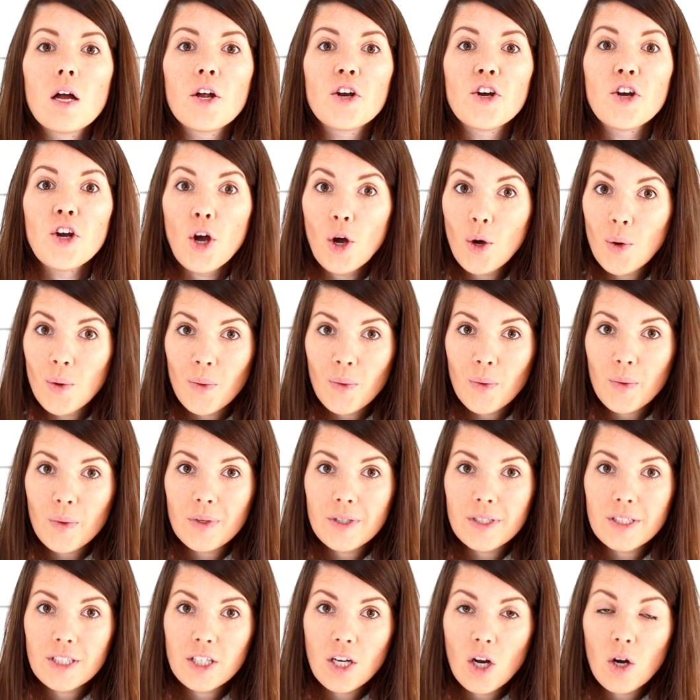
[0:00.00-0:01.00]

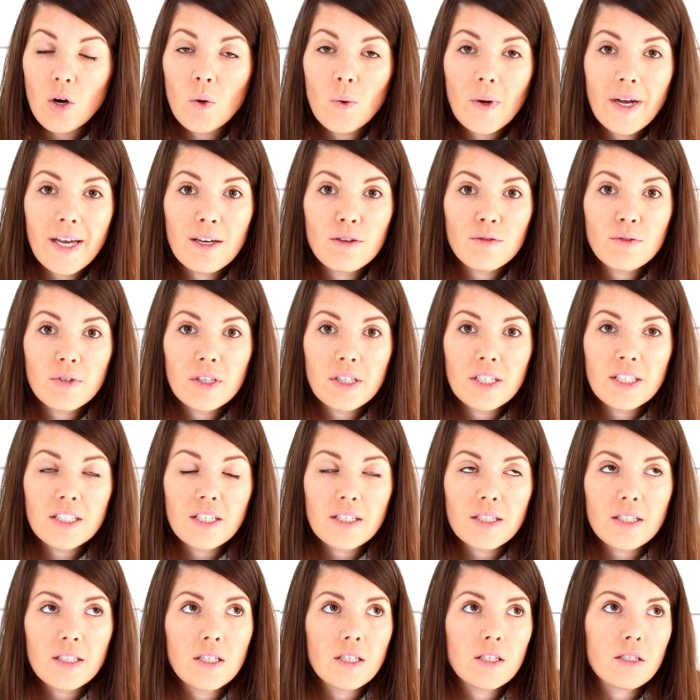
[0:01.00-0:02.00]
No, it really
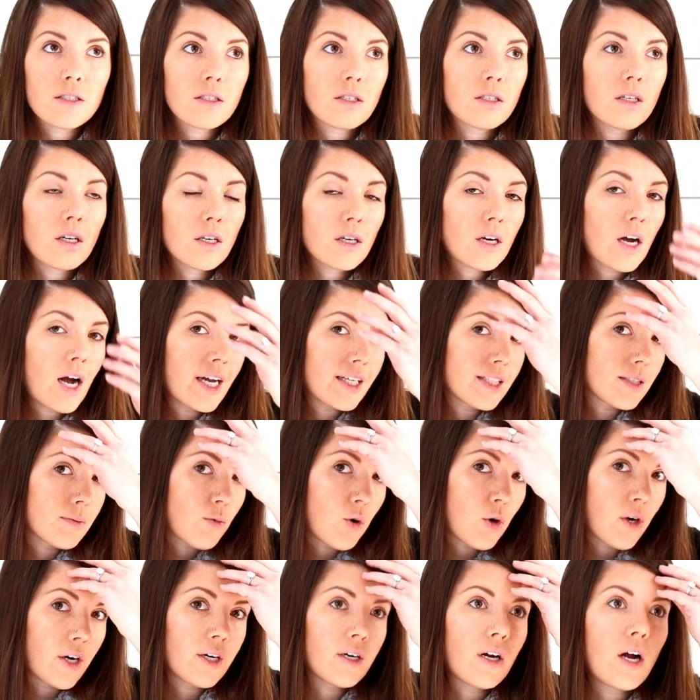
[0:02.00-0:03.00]
doesn't cost
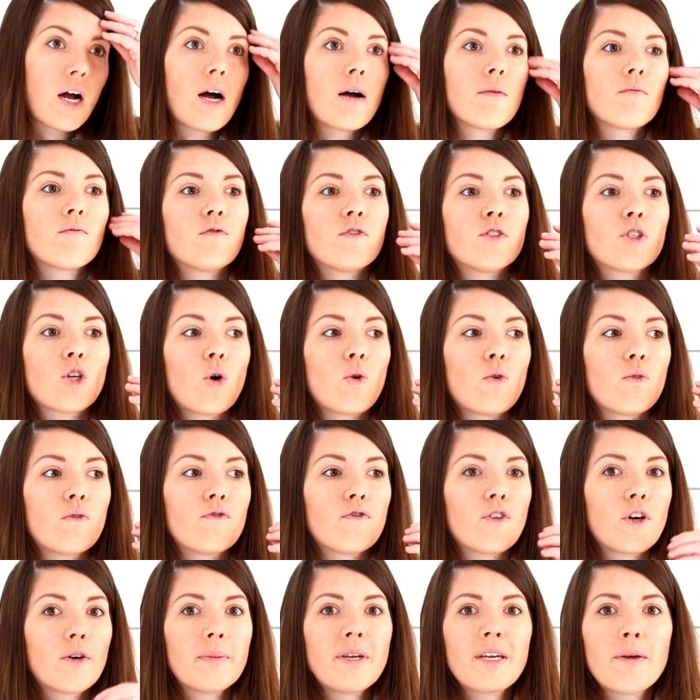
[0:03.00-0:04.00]
more. So
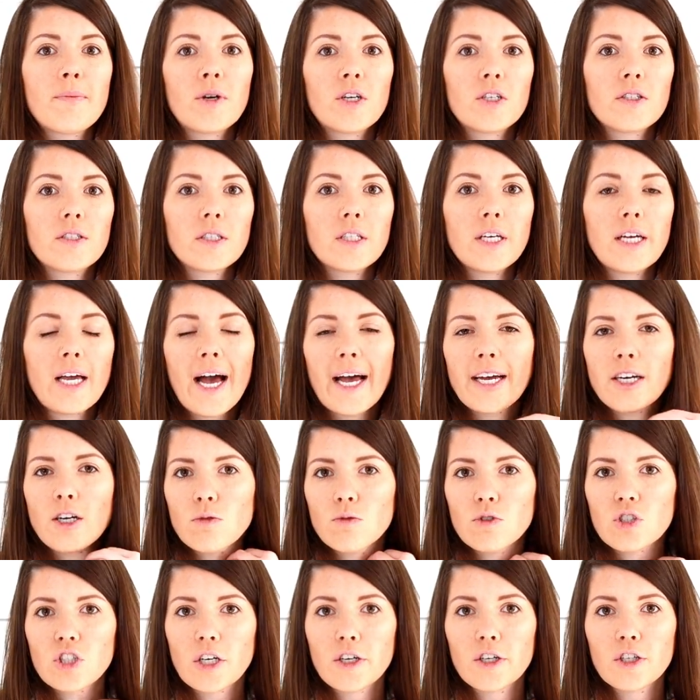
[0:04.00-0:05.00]
for me personally, I
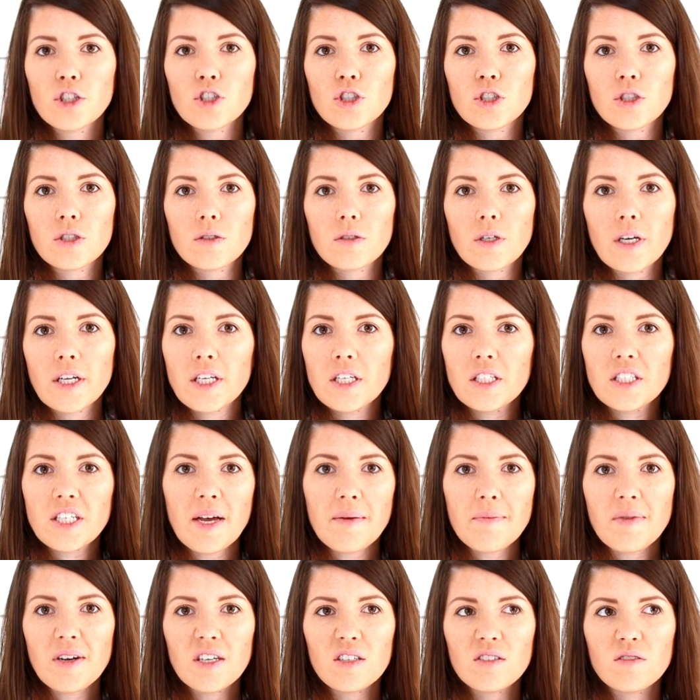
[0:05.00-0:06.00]
don't charge any
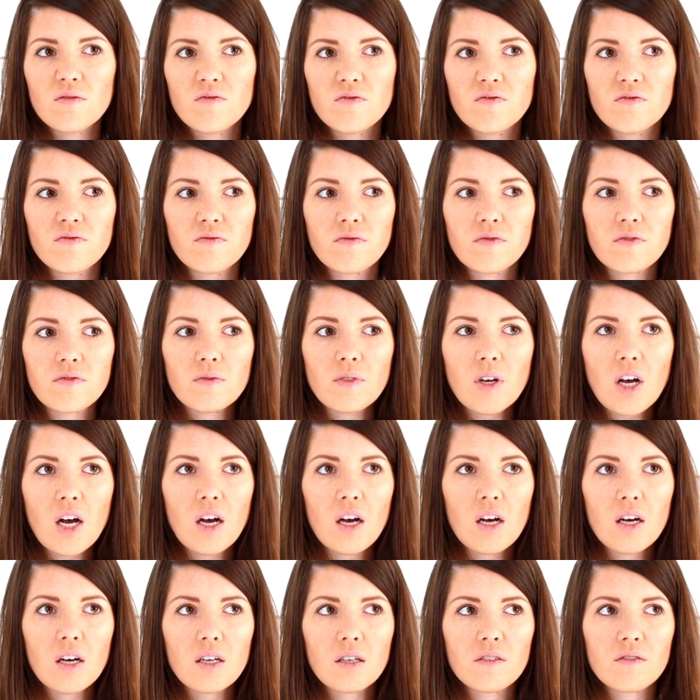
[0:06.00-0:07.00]
type
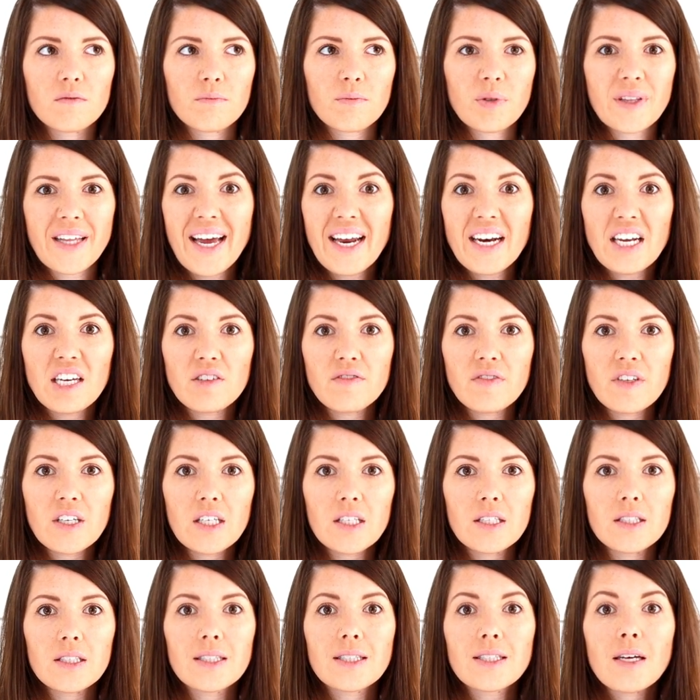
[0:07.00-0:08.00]
of planning
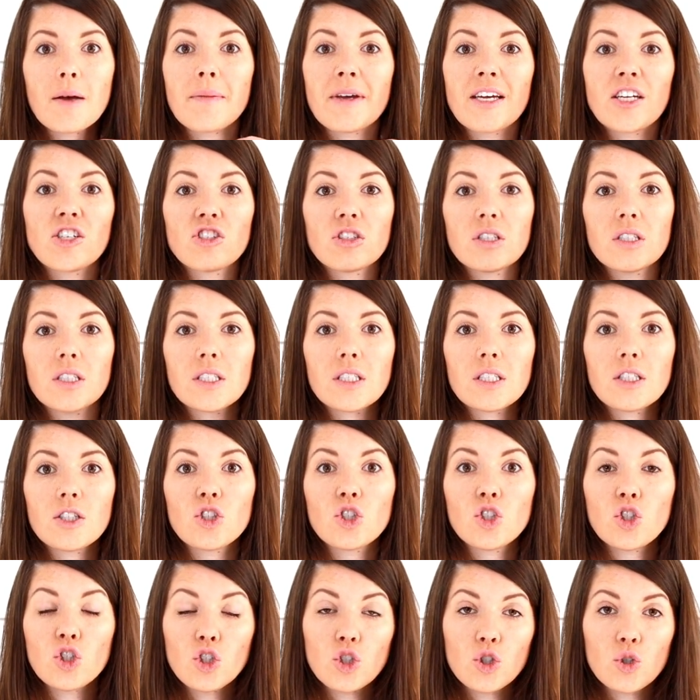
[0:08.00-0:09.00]
fees. Some
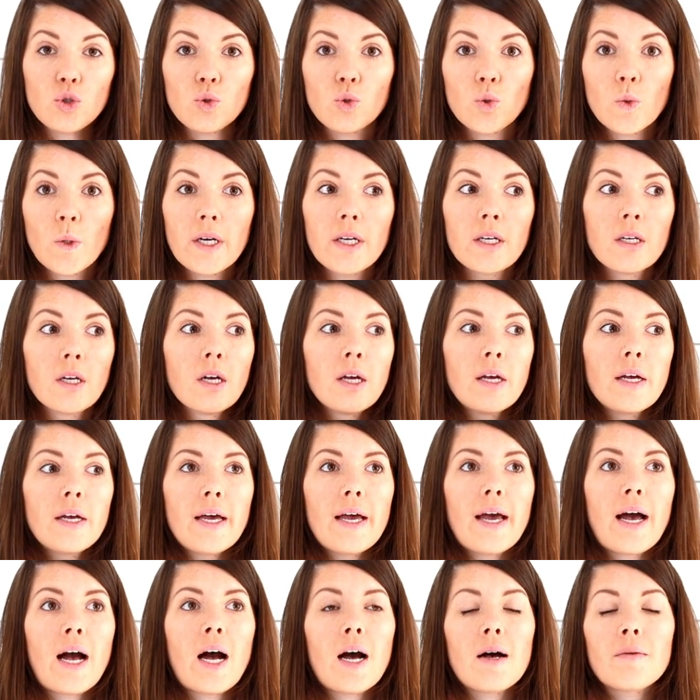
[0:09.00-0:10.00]
agencies do.
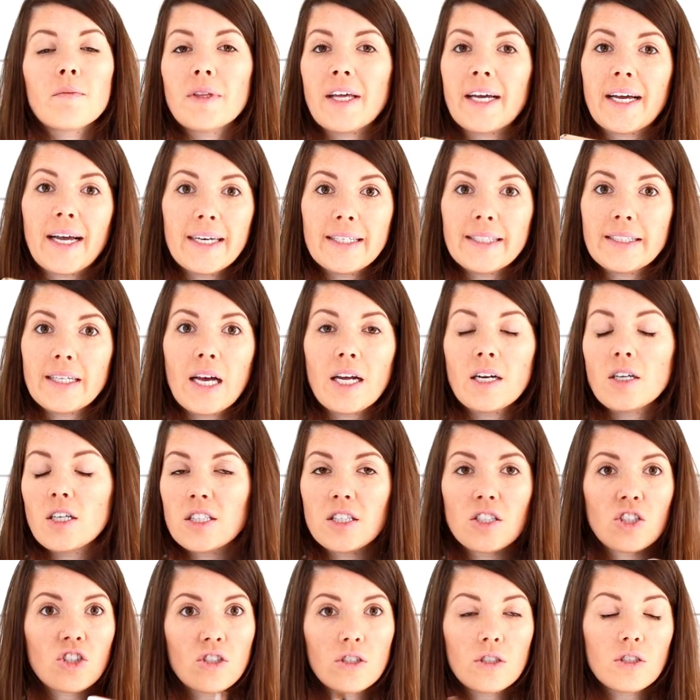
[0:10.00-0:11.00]
Like I said,
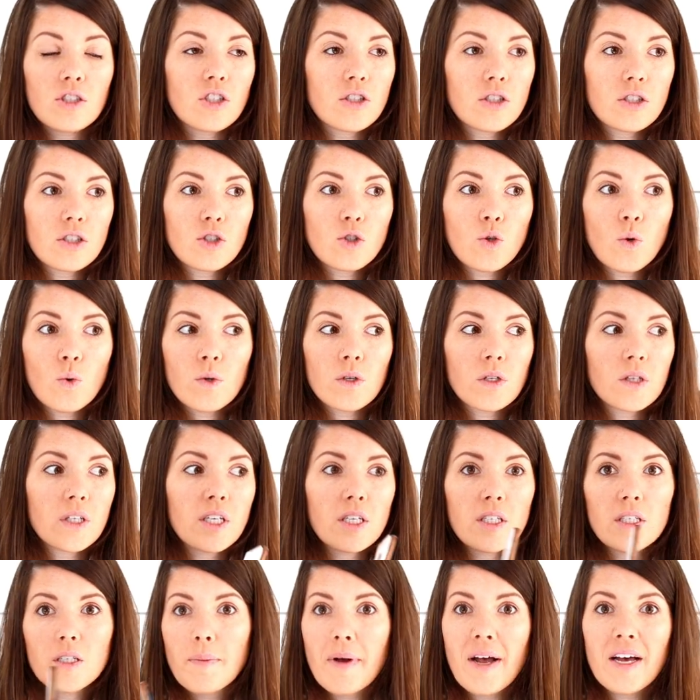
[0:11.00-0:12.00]
it's just
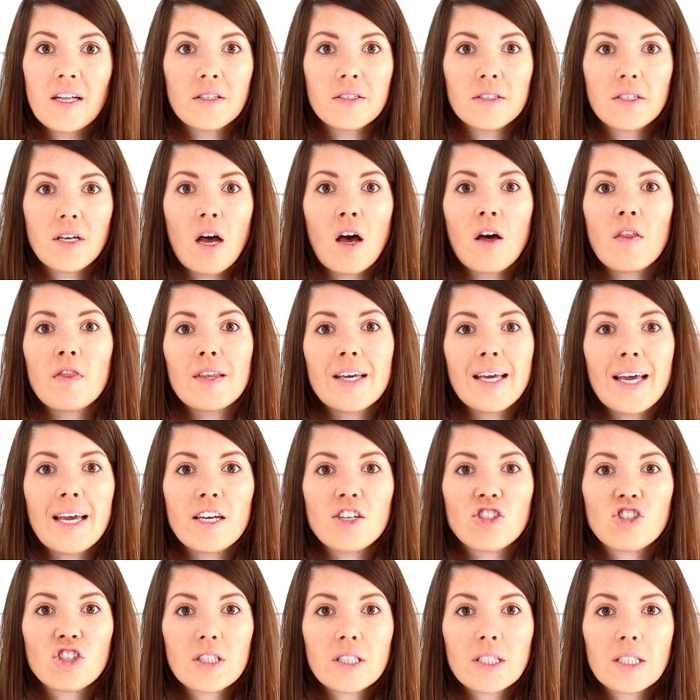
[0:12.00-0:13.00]
totally depends on the
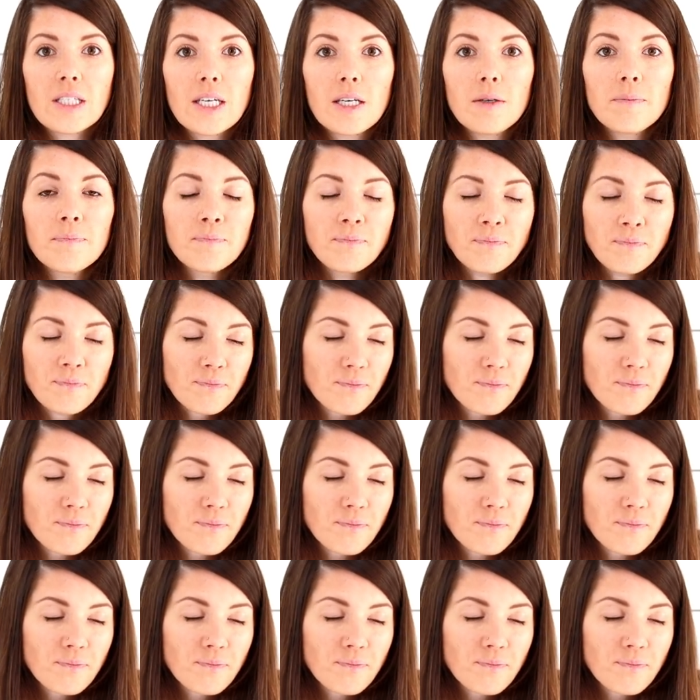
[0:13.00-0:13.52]
agency.